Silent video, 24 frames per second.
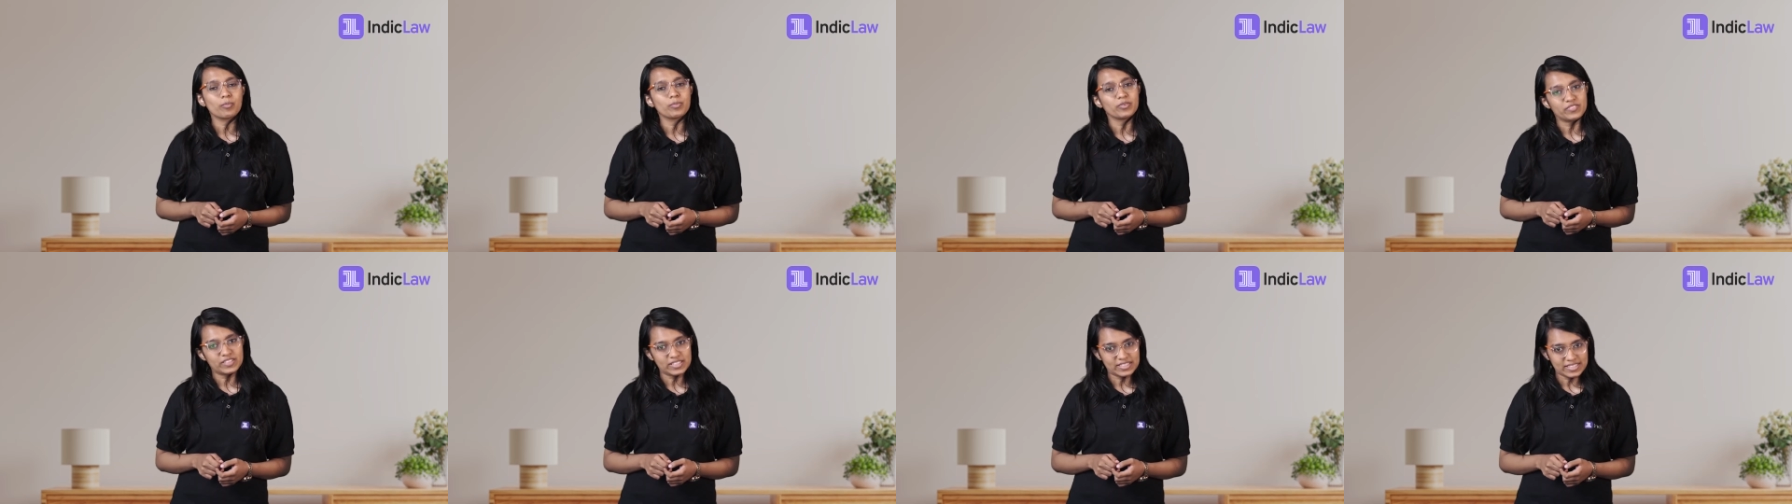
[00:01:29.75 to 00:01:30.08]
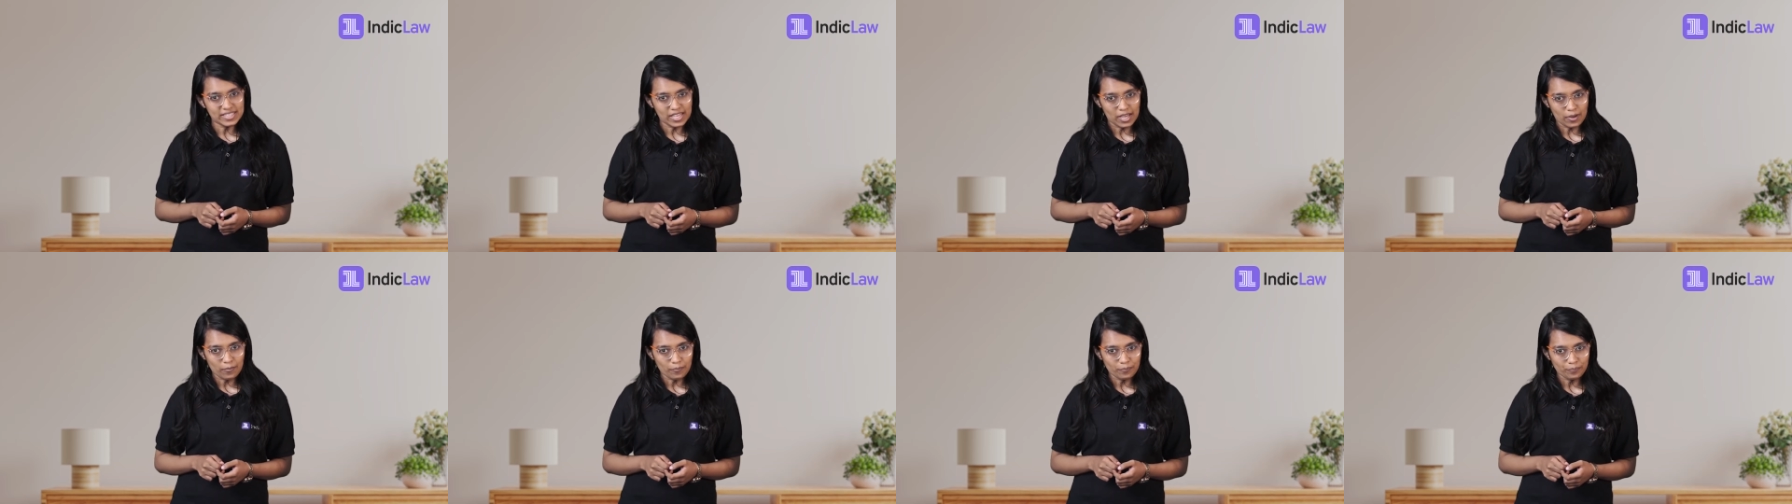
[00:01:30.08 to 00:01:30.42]
of the
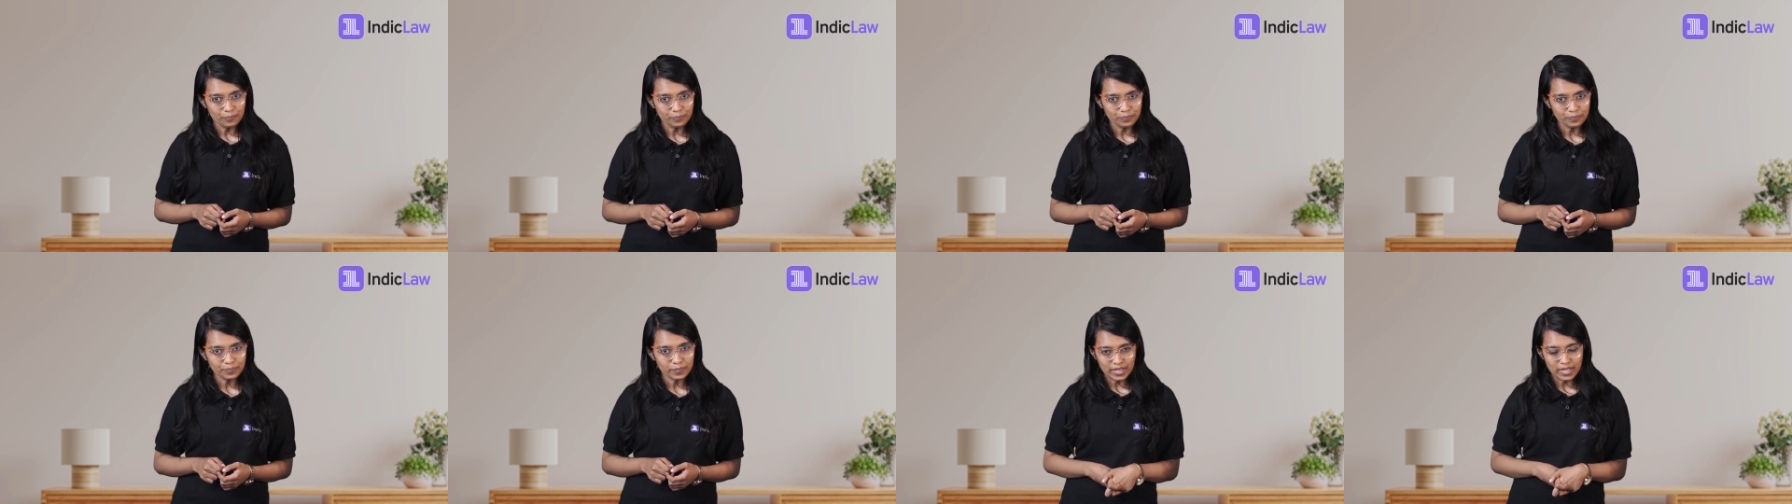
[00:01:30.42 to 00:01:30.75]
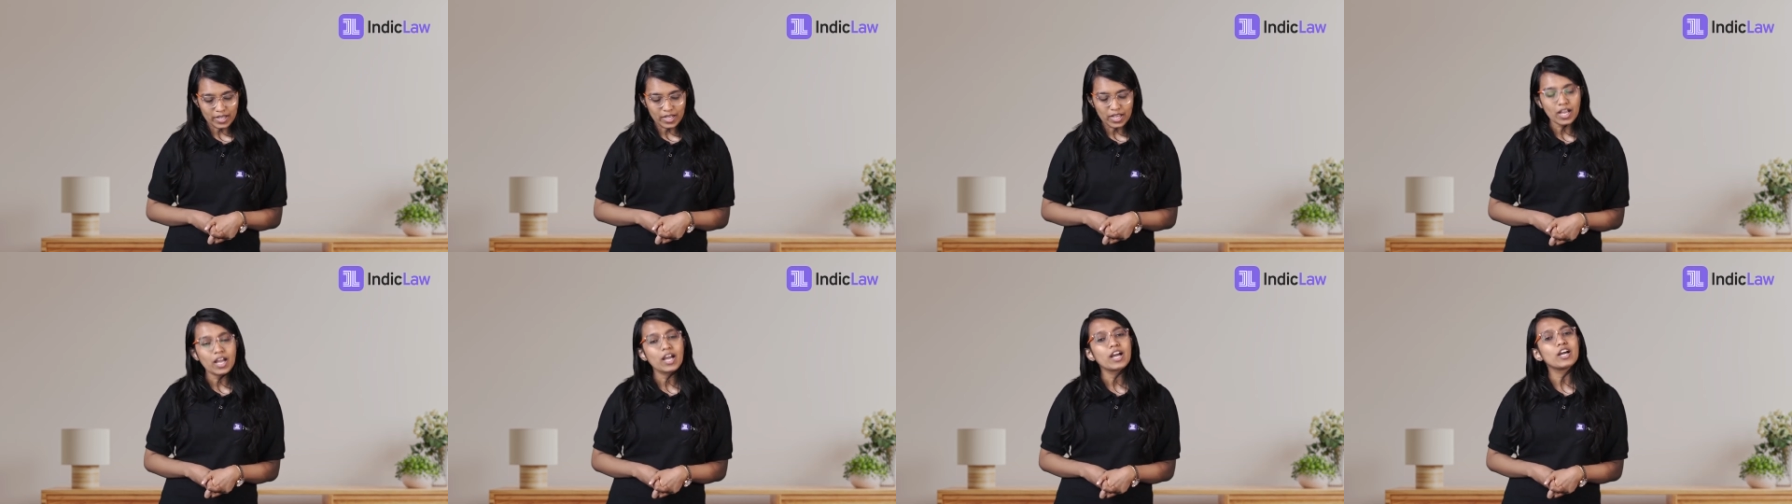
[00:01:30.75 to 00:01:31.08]
same.
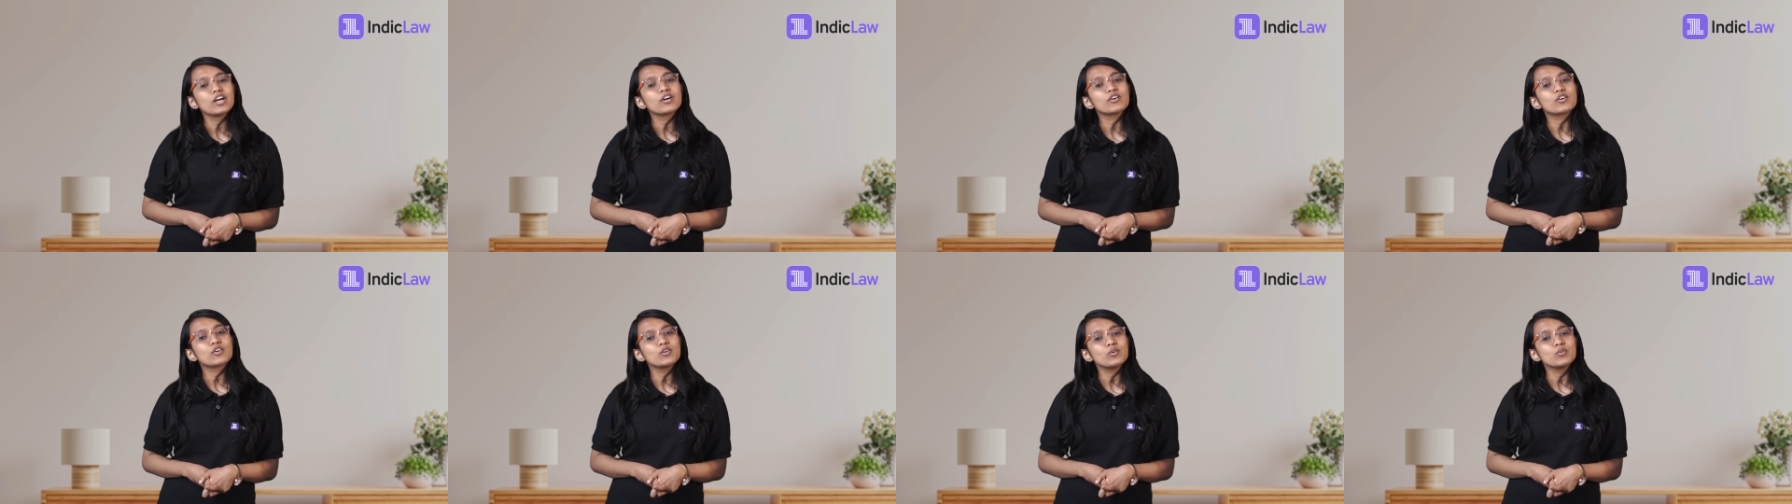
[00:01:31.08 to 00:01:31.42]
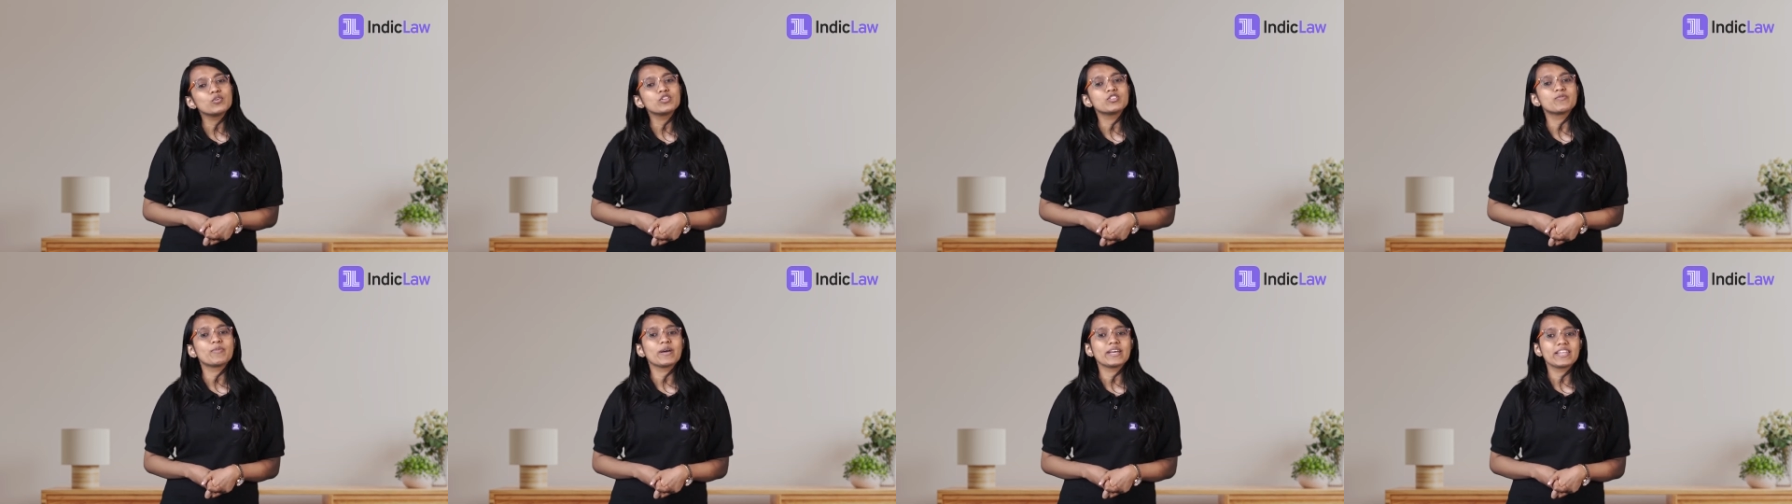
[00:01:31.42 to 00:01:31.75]

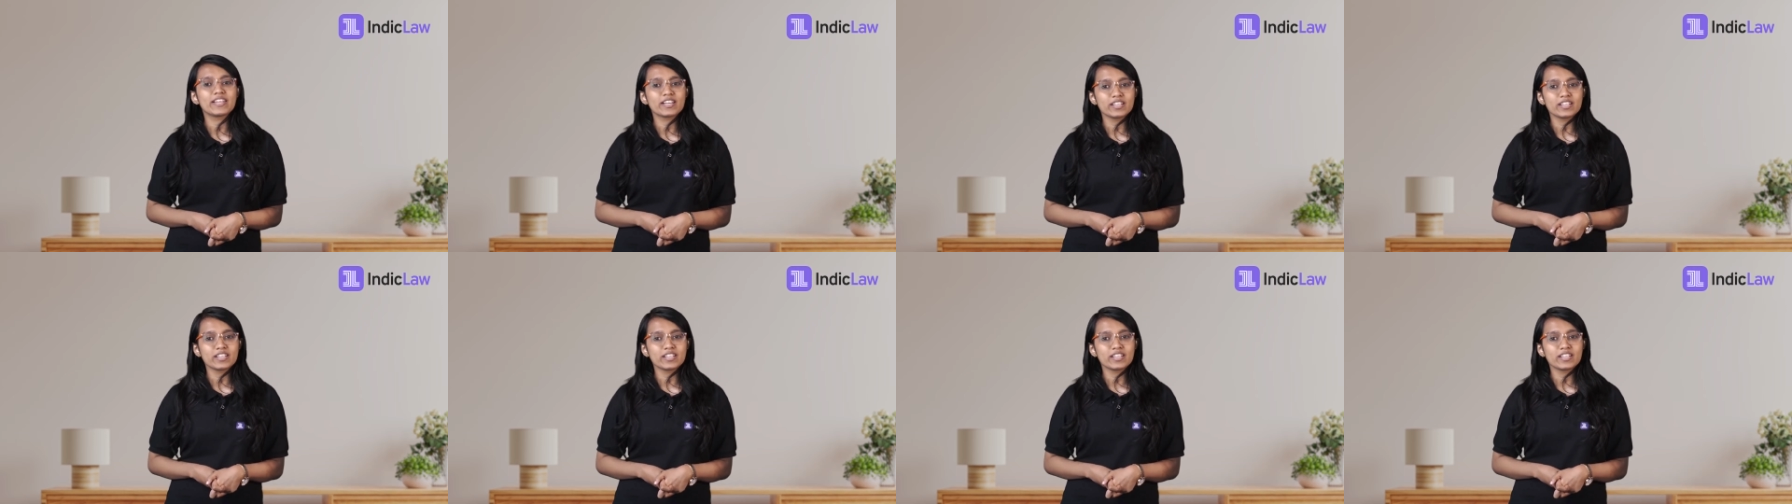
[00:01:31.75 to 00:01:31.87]
Clues by the